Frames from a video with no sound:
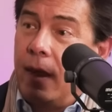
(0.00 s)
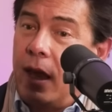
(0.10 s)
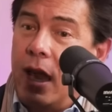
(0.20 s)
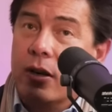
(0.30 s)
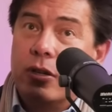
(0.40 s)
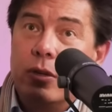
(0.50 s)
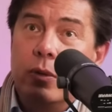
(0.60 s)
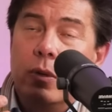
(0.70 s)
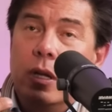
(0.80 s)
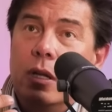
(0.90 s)
And
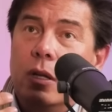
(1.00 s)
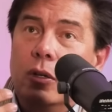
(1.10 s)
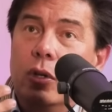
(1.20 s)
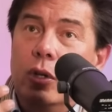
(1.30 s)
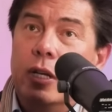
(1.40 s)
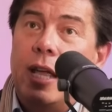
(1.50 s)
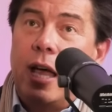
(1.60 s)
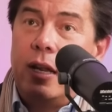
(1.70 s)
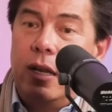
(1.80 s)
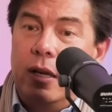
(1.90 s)
to look
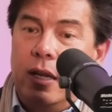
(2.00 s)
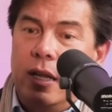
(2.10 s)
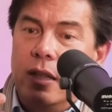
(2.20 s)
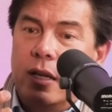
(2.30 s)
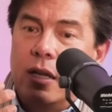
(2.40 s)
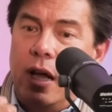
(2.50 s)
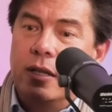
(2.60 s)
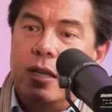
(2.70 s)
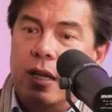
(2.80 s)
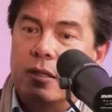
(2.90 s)
at it in the
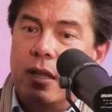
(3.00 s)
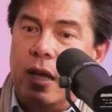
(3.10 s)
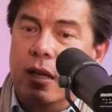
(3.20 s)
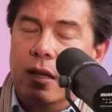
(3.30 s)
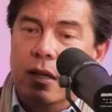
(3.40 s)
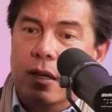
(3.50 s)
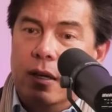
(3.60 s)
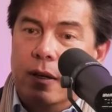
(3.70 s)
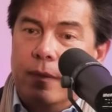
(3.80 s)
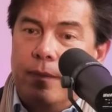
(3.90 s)
context that,
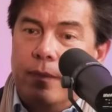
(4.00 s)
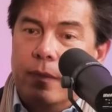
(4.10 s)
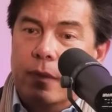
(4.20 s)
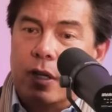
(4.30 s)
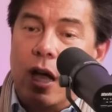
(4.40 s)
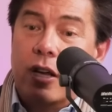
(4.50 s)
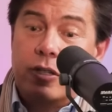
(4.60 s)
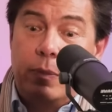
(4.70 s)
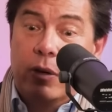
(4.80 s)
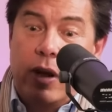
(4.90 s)
gosh,
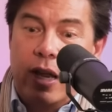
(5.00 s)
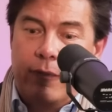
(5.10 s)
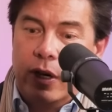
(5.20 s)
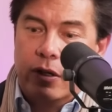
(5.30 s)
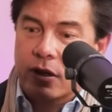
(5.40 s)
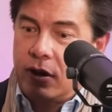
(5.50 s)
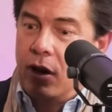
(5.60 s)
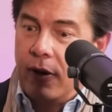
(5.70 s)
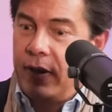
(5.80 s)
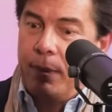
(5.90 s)
it'd be great if we could just cut
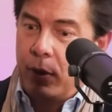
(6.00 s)
off that